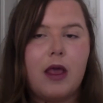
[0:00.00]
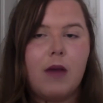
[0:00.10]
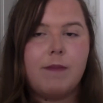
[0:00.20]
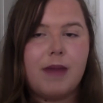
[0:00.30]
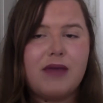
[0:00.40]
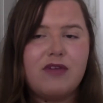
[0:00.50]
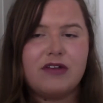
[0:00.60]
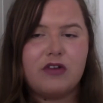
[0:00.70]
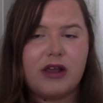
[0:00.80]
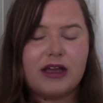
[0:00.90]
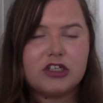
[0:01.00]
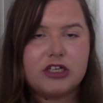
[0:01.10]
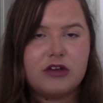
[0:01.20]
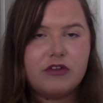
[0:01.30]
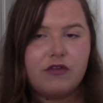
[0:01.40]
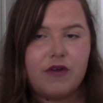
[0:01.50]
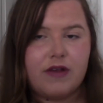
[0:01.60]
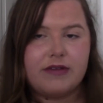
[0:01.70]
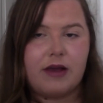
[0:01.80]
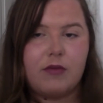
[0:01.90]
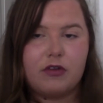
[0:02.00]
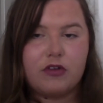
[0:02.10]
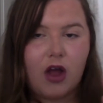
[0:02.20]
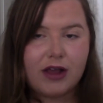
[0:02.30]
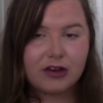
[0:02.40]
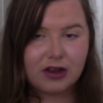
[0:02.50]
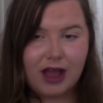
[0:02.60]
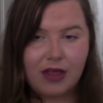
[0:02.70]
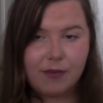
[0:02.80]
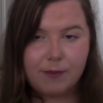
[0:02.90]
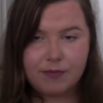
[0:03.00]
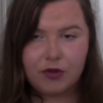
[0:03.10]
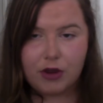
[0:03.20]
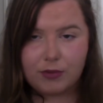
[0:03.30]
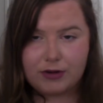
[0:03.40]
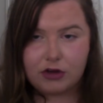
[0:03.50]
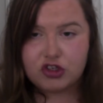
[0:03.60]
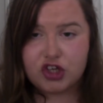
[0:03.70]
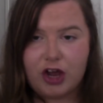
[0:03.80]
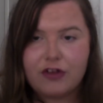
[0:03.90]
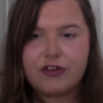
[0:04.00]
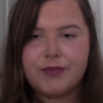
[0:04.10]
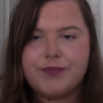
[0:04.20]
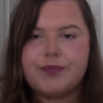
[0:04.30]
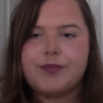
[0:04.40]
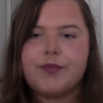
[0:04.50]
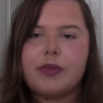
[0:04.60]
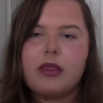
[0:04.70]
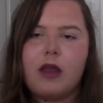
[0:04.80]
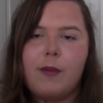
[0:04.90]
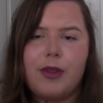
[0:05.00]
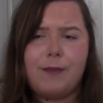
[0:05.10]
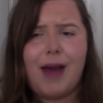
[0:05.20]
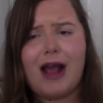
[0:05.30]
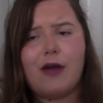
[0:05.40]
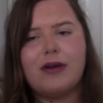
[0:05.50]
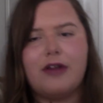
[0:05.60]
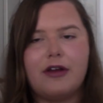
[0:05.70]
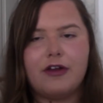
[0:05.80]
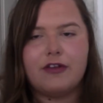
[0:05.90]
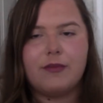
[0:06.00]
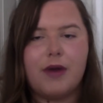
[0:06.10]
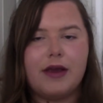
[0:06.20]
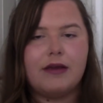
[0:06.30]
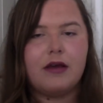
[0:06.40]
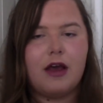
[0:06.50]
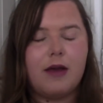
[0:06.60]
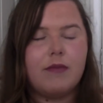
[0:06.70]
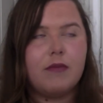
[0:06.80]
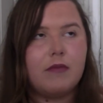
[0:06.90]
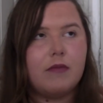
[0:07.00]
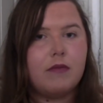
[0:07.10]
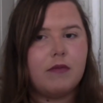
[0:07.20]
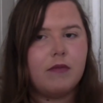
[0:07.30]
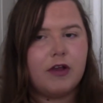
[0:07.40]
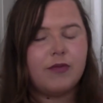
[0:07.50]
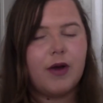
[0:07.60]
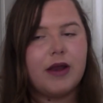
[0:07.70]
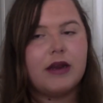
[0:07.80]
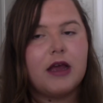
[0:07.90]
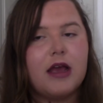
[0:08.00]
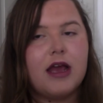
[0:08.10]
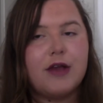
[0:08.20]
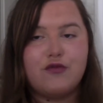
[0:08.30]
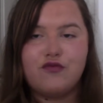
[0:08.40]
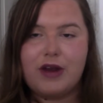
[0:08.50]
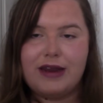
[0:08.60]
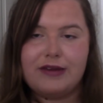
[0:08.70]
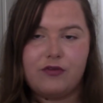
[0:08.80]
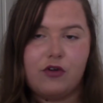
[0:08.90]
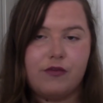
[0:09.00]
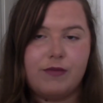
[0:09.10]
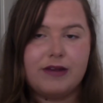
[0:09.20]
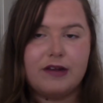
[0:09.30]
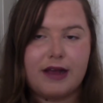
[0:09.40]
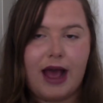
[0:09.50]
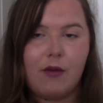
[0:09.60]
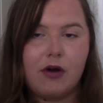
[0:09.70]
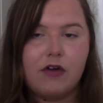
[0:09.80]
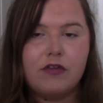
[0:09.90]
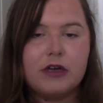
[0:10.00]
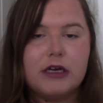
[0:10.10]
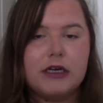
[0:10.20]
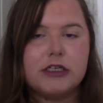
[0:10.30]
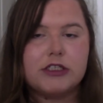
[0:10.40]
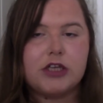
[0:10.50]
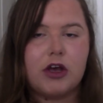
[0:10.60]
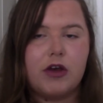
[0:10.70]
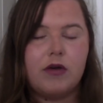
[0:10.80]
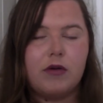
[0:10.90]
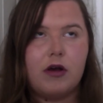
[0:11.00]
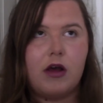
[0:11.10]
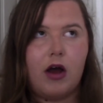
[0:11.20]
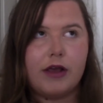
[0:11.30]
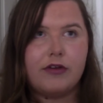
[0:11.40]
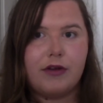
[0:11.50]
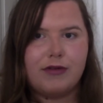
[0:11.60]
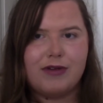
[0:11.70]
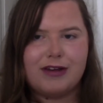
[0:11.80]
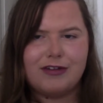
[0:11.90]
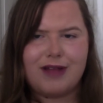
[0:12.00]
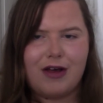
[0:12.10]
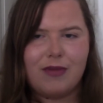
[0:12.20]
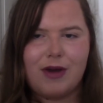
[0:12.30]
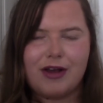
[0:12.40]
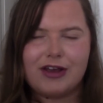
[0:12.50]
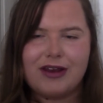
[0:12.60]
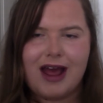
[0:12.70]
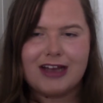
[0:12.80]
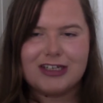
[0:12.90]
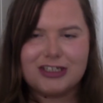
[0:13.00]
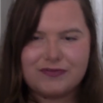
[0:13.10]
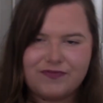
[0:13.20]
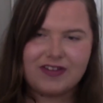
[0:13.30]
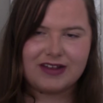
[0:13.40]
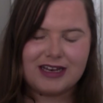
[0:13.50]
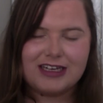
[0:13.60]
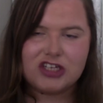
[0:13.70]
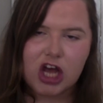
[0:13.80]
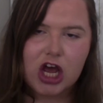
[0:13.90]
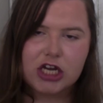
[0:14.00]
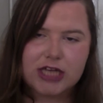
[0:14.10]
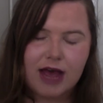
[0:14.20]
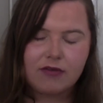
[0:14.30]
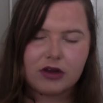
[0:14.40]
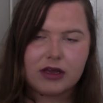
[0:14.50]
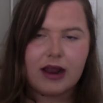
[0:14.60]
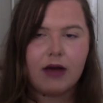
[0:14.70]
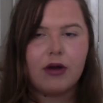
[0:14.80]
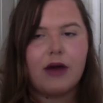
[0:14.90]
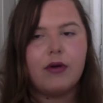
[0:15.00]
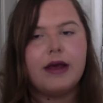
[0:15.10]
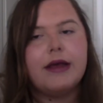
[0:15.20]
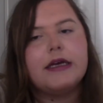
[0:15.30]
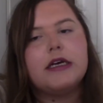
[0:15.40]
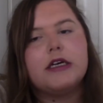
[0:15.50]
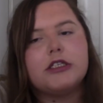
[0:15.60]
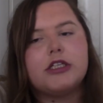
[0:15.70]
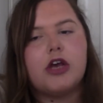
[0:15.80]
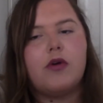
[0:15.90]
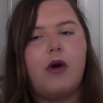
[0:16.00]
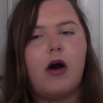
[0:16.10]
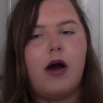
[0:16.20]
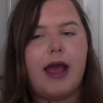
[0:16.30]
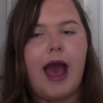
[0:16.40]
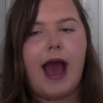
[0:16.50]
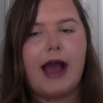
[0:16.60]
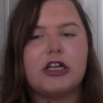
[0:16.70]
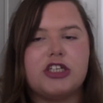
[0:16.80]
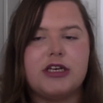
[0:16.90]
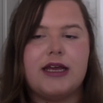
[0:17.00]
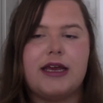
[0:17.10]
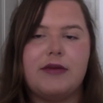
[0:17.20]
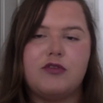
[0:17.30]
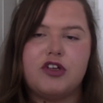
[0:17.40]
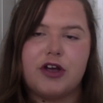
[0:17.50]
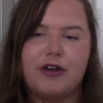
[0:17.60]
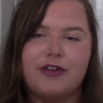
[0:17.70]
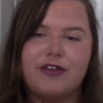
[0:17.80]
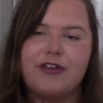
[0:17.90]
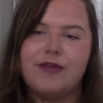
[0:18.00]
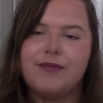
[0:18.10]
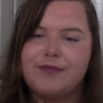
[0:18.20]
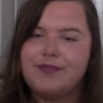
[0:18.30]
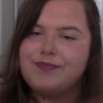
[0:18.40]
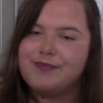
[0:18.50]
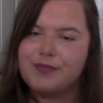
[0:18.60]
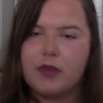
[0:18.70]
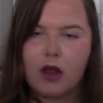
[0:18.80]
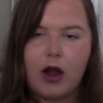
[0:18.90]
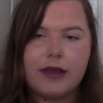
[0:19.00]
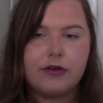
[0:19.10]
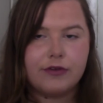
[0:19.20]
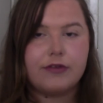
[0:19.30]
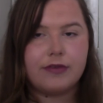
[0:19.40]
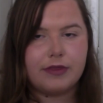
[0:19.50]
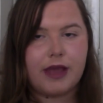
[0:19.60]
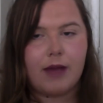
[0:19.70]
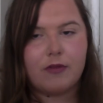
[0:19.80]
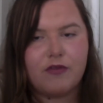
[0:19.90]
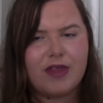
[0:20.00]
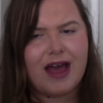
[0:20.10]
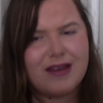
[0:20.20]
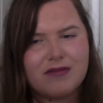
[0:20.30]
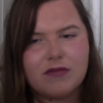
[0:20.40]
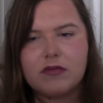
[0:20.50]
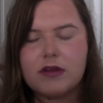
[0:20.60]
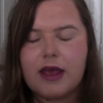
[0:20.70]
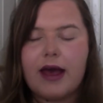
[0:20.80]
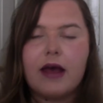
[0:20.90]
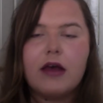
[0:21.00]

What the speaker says: Main reason I actually used the reversing cameras because I could look out the side window just, but the back window, because my my spine is really difficult for me to look out of. So I could only really do that on the mirror. I can actually physically turn to have a look out it. So I actually just, I used the camera for that, and yeah.